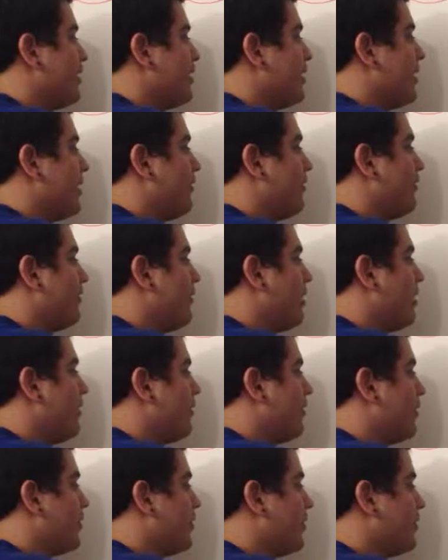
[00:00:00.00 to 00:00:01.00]
That
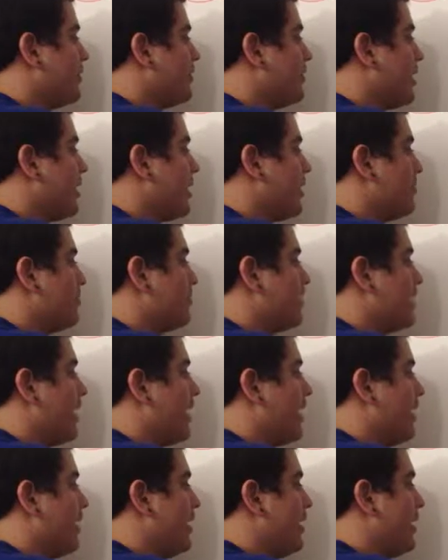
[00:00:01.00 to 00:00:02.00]
frown turns
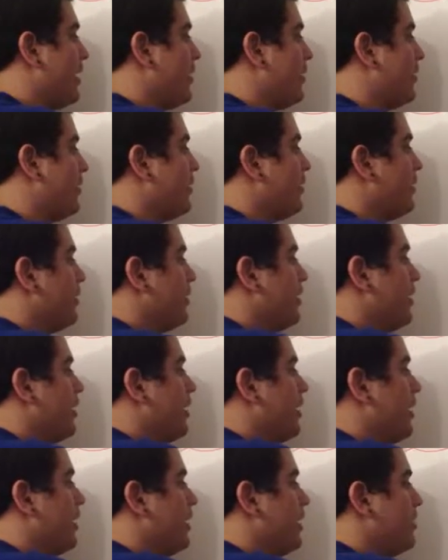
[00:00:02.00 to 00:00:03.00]
upside down,
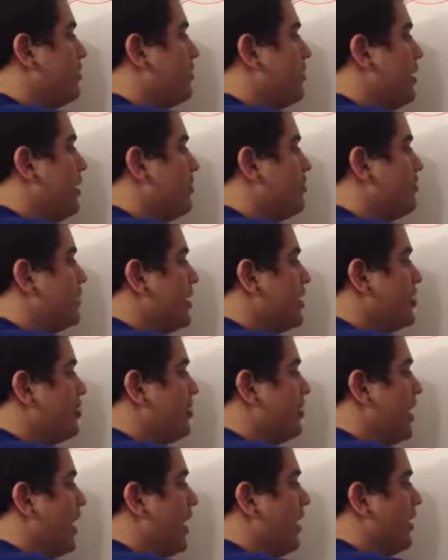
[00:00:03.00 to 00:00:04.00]
and he becomes
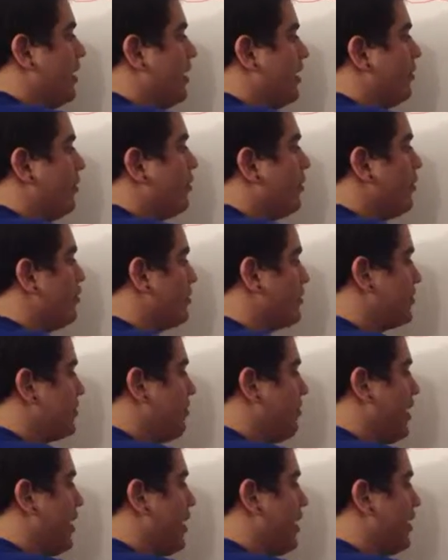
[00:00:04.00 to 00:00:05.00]
educated. He grows some
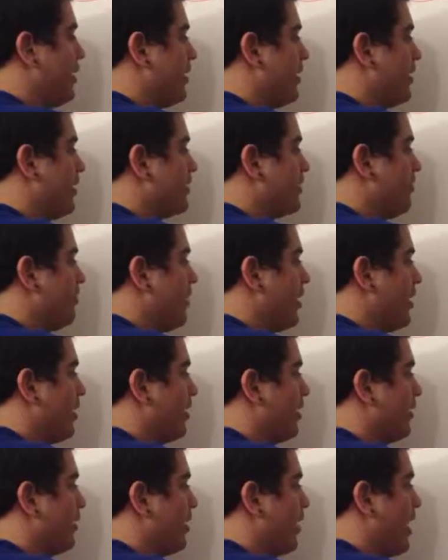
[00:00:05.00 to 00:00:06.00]
hair, gets a pair
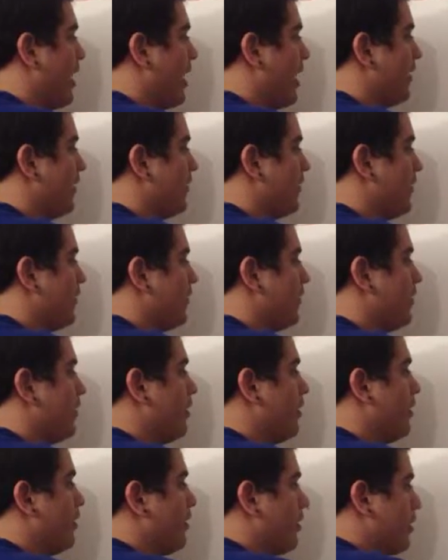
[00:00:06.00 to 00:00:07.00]
of glasses.
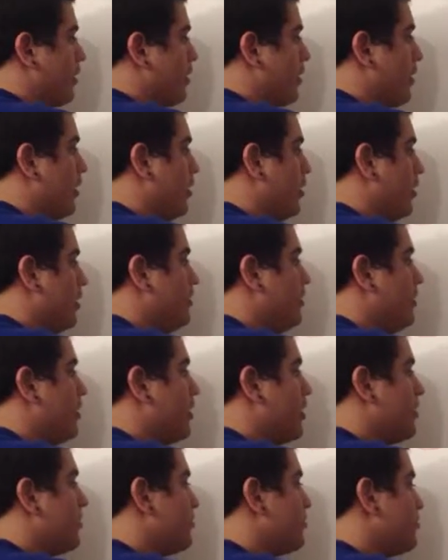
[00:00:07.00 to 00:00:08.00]
You know, he
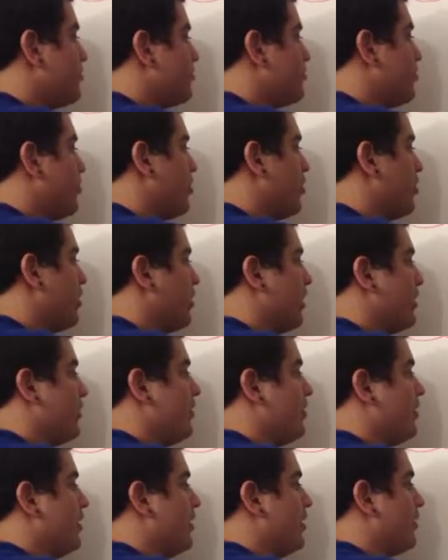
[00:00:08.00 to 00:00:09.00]
becomes smart. He has
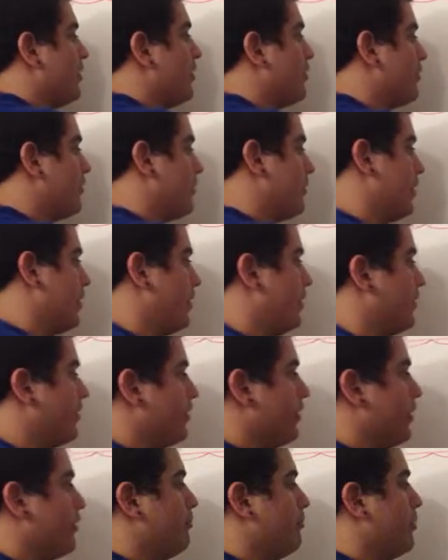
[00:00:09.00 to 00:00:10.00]
ears, you know,
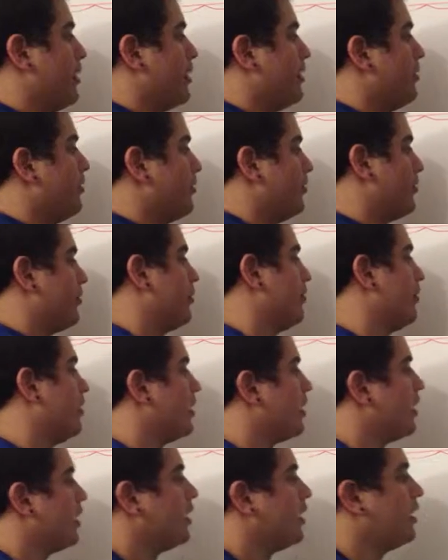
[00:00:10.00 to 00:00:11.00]
a big nose too.
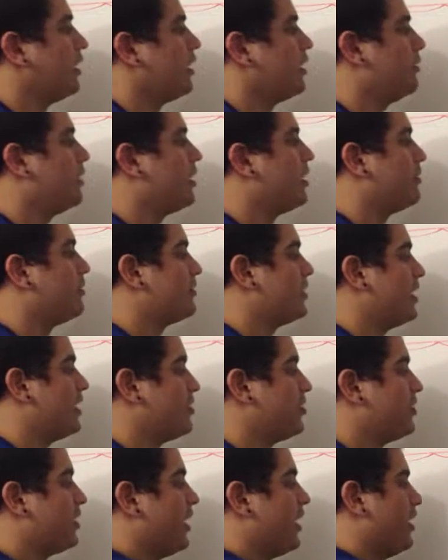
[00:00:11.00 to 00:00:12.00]
He becomes
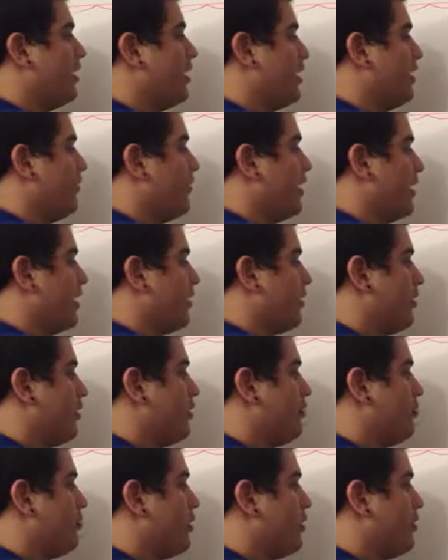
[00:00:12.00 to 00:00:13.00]
educated, and he even has a little
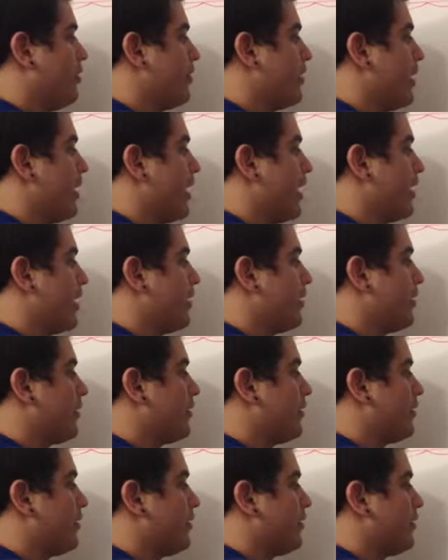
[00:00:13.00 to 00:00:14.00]
bow tie,
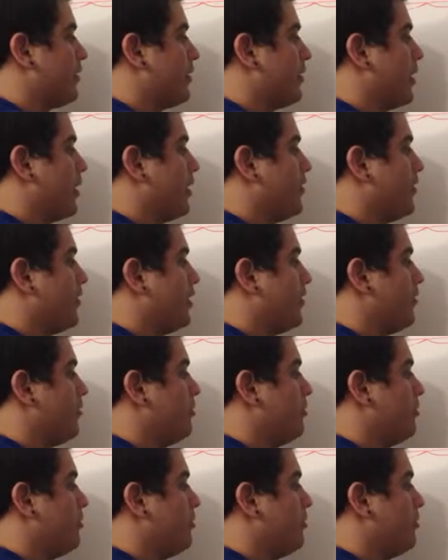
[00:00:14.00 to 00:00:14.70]
okay, because he